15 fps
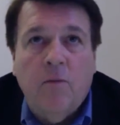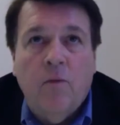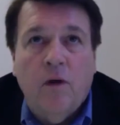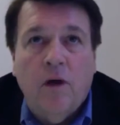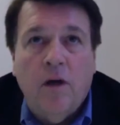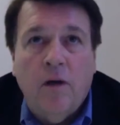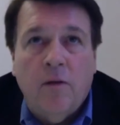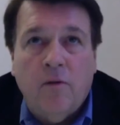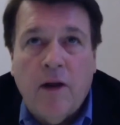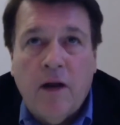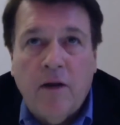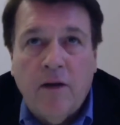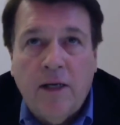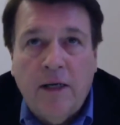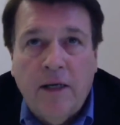we're going to throw
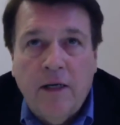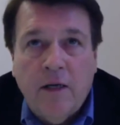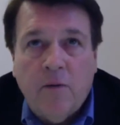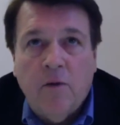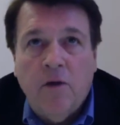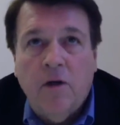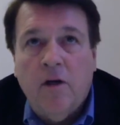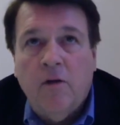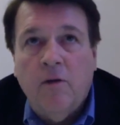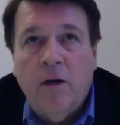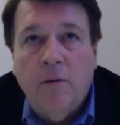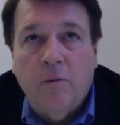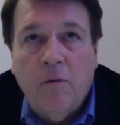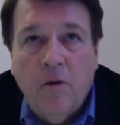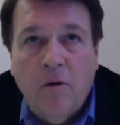out an edict, we're going to create
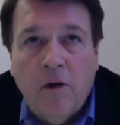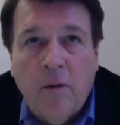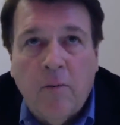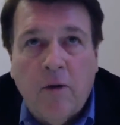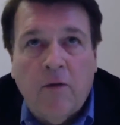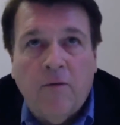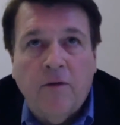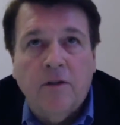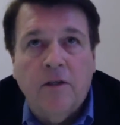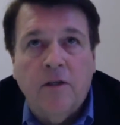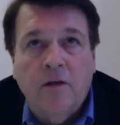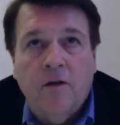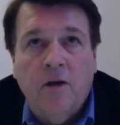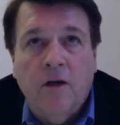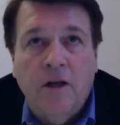a program office, and
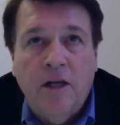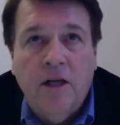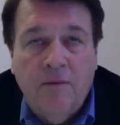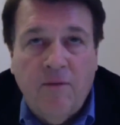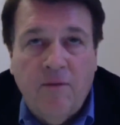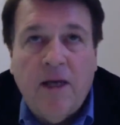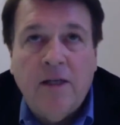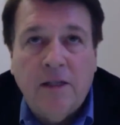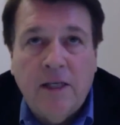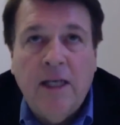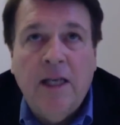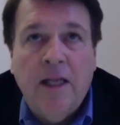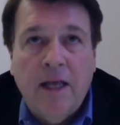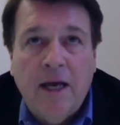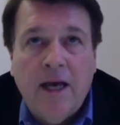they're going to invest
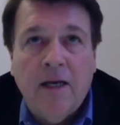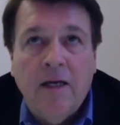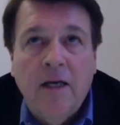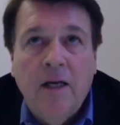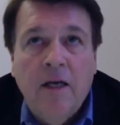in that.